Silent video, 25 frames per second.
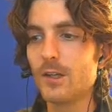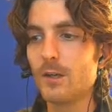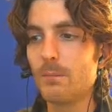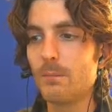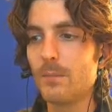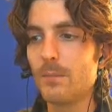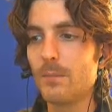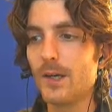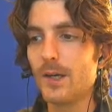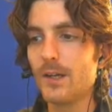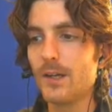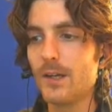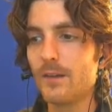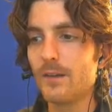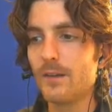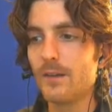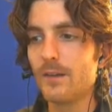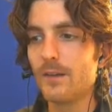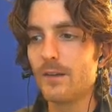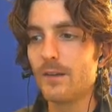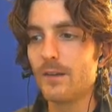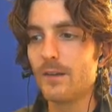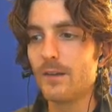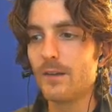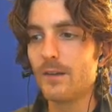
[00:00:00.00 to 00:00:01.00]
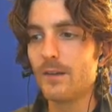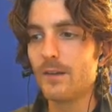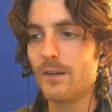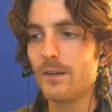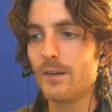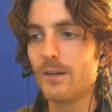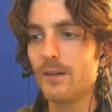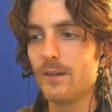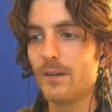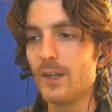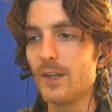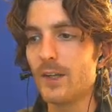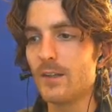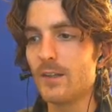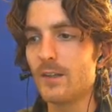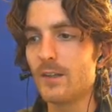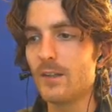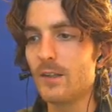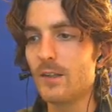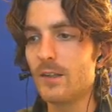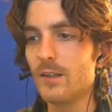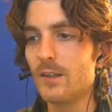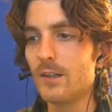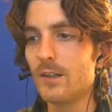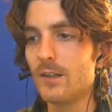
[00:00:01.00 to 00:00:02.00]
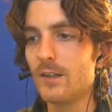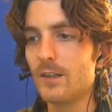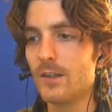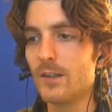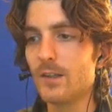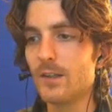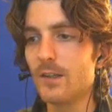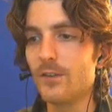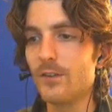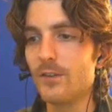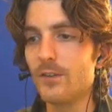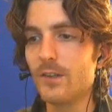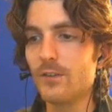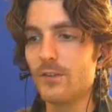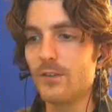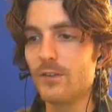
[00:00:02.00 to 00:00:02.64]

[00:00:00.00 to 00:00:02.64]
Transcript: by just setting here these